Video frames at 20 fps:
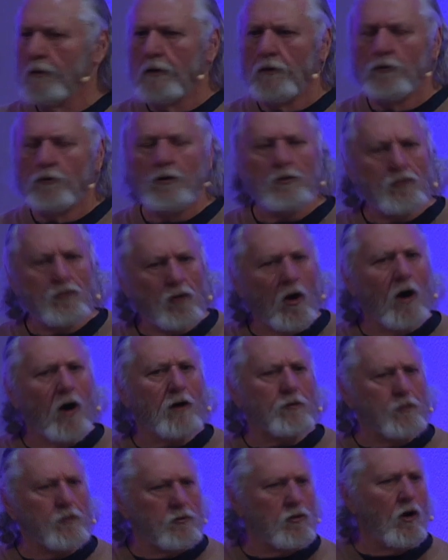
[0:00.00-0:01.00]
Do you
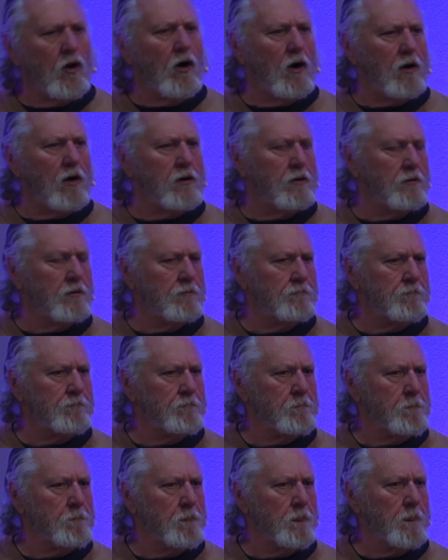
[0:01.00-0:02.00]
talk the talk?
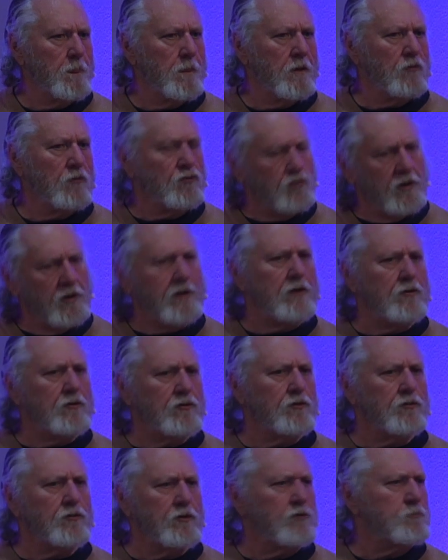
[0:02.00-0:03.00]

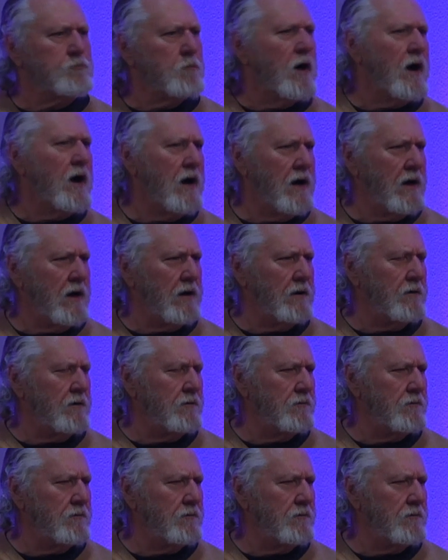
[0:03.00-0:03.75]
Jesus is mine.